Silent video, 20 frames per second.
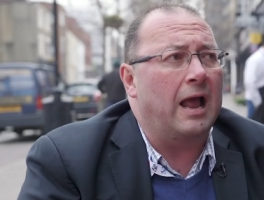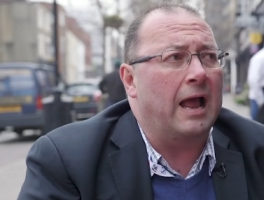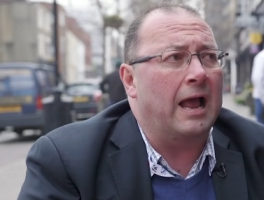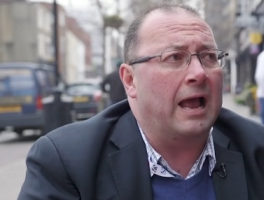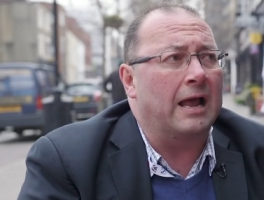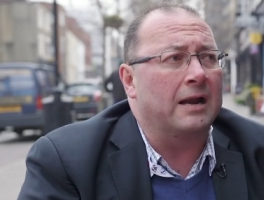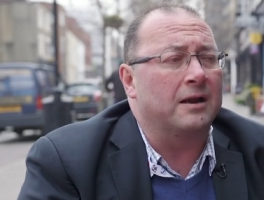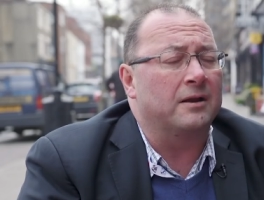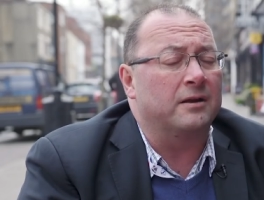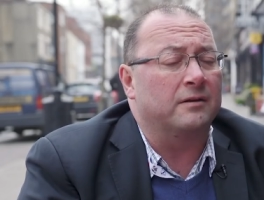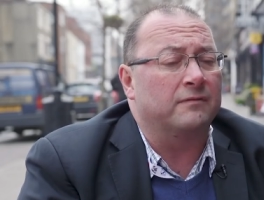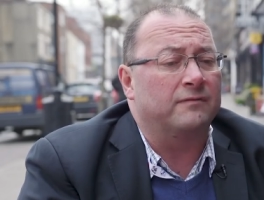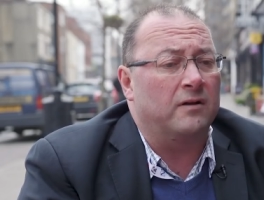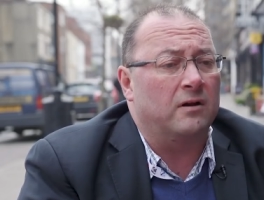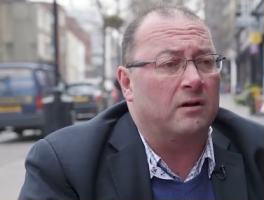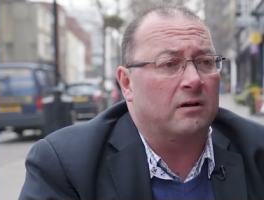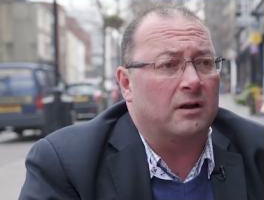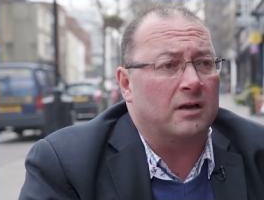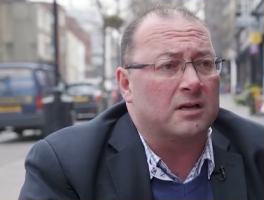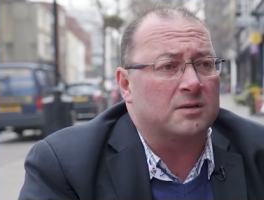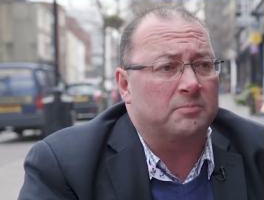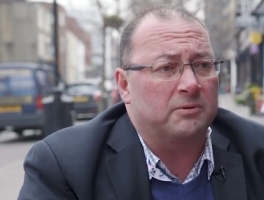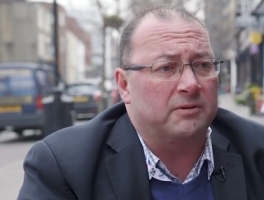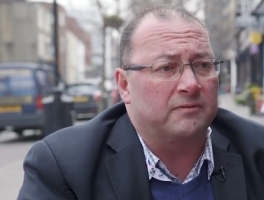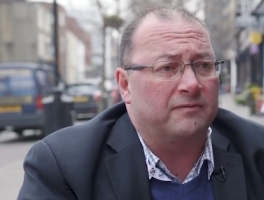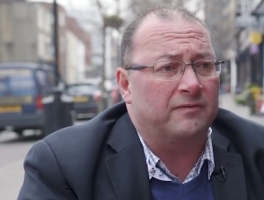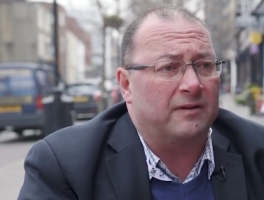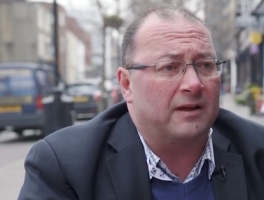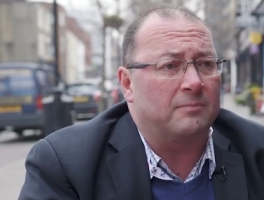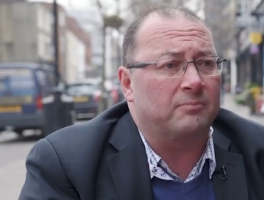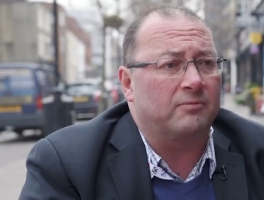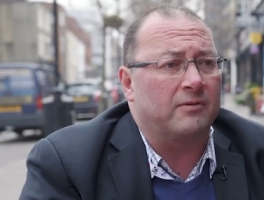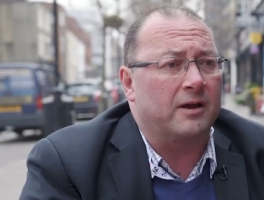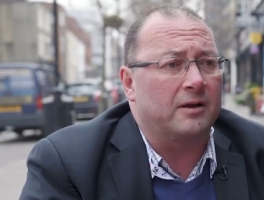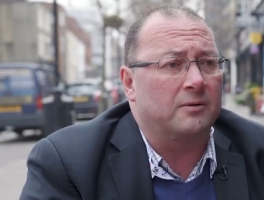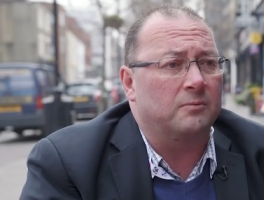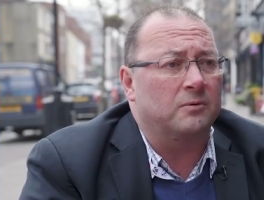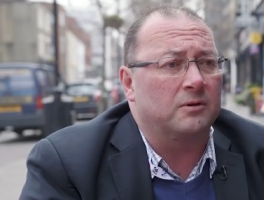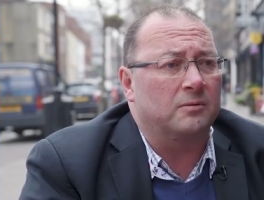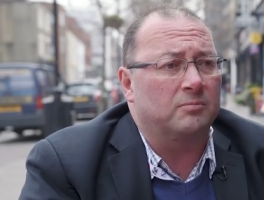and I think far class being
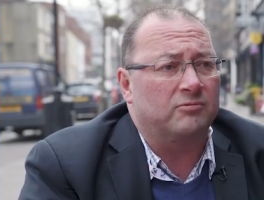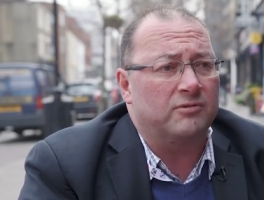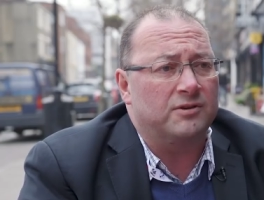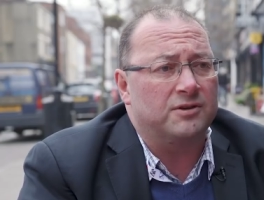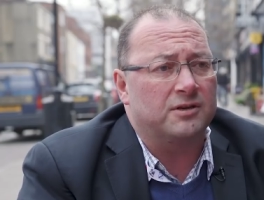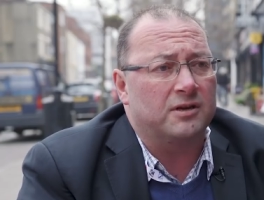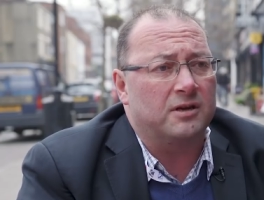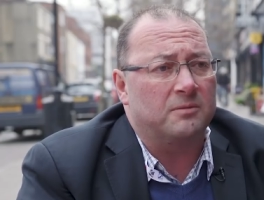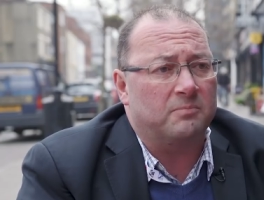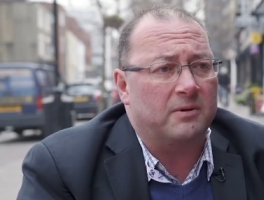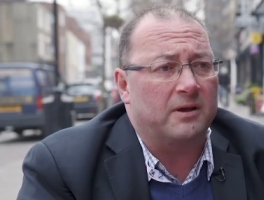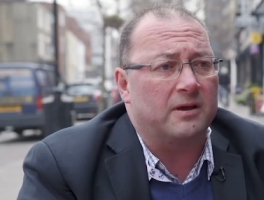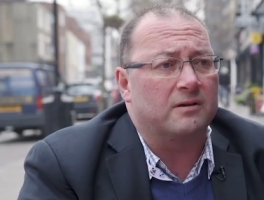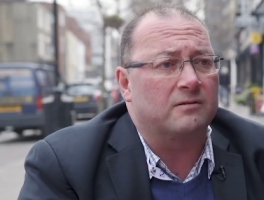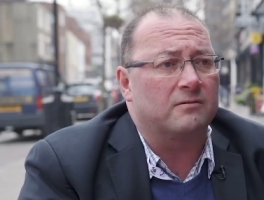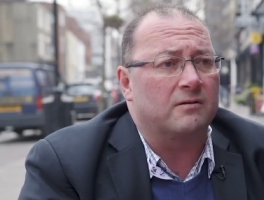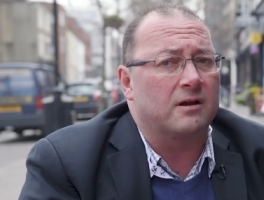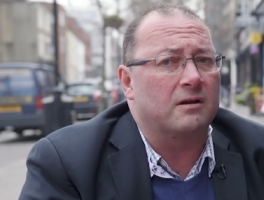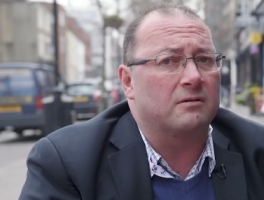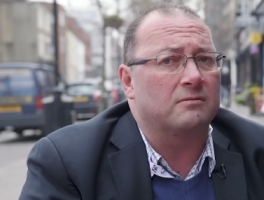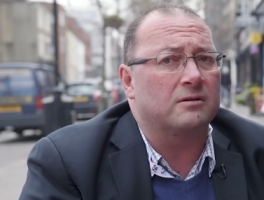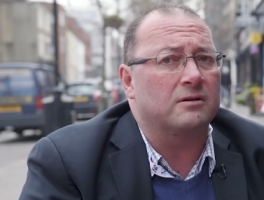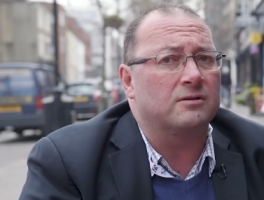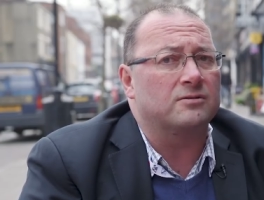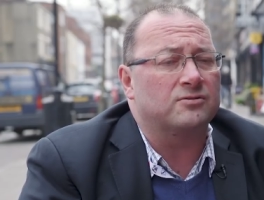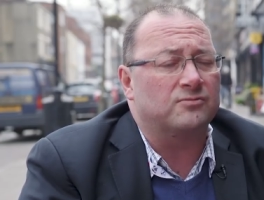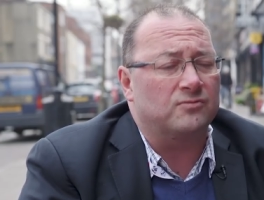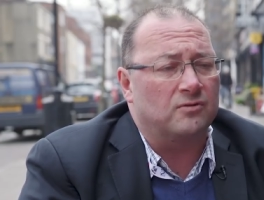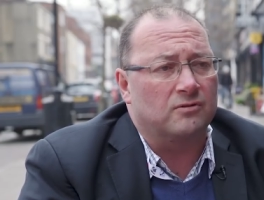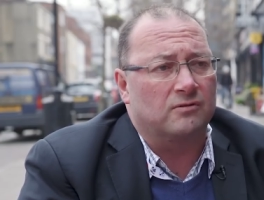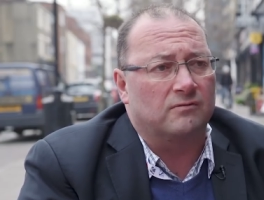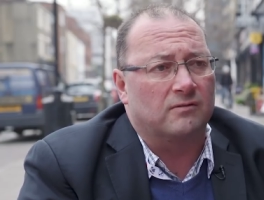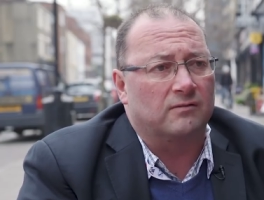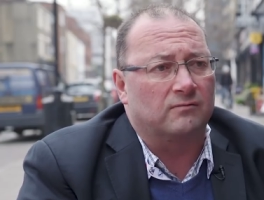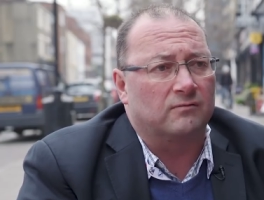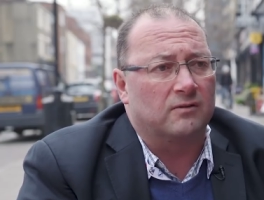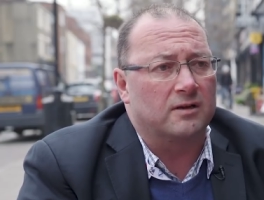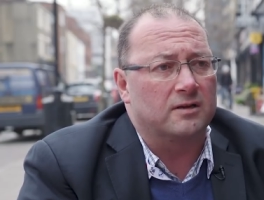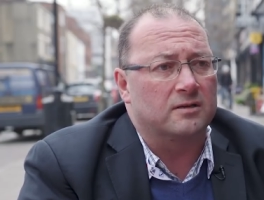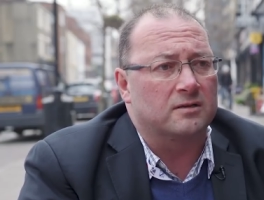flatbred will appreciate better ground, stronger
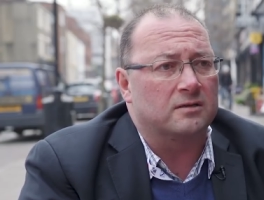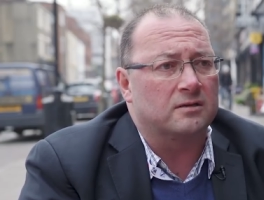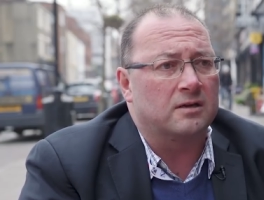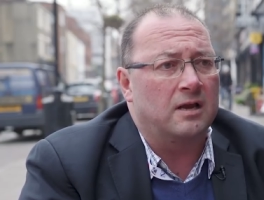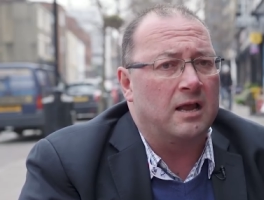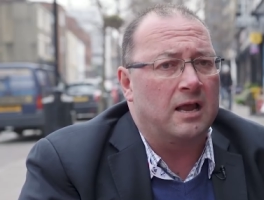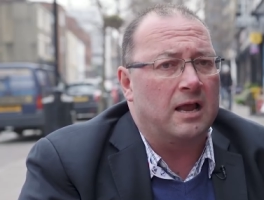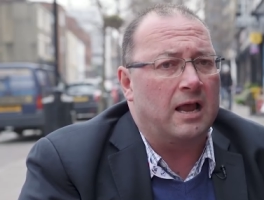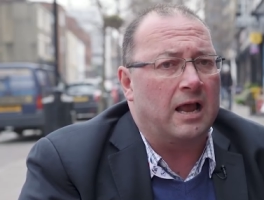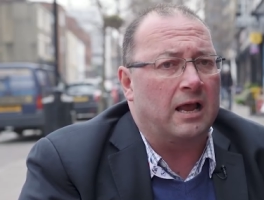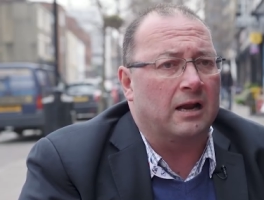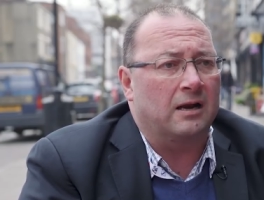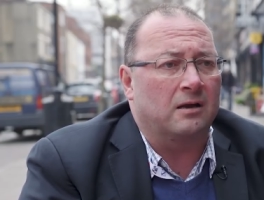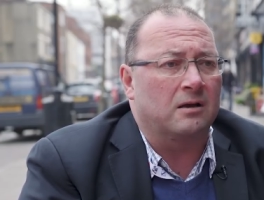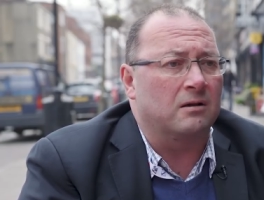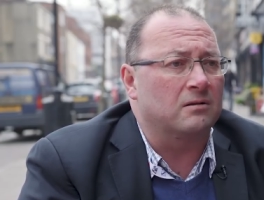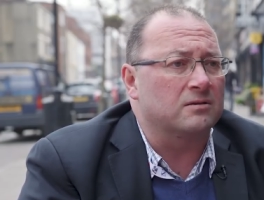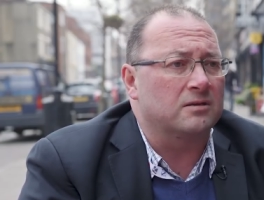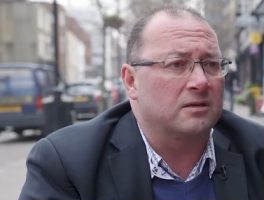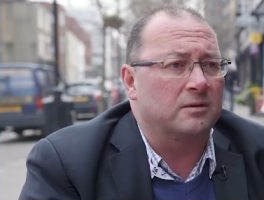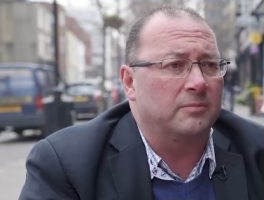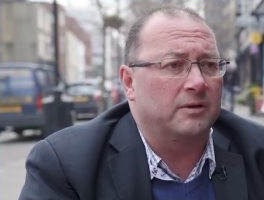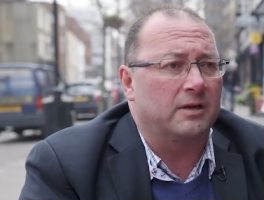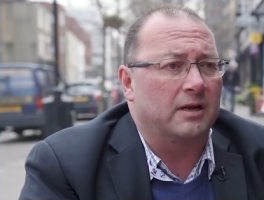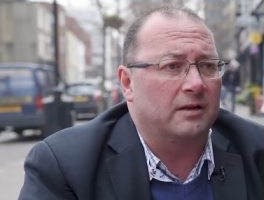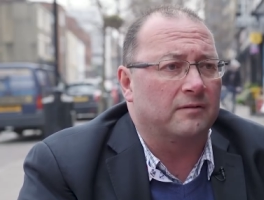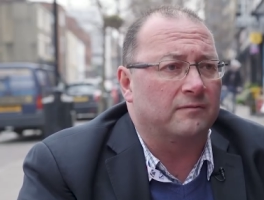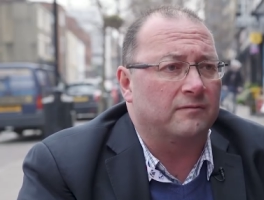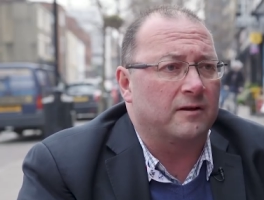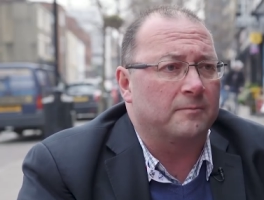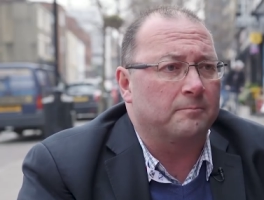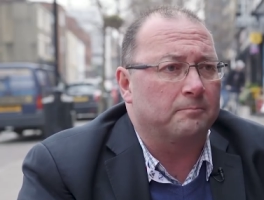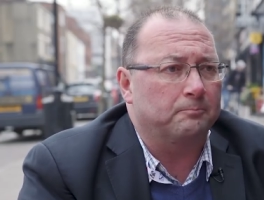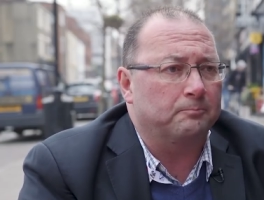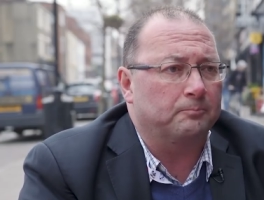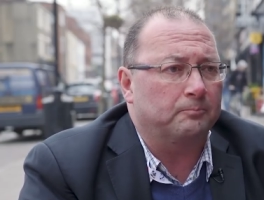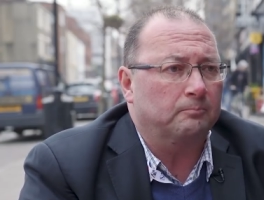run race, and I can't see him being out of frame.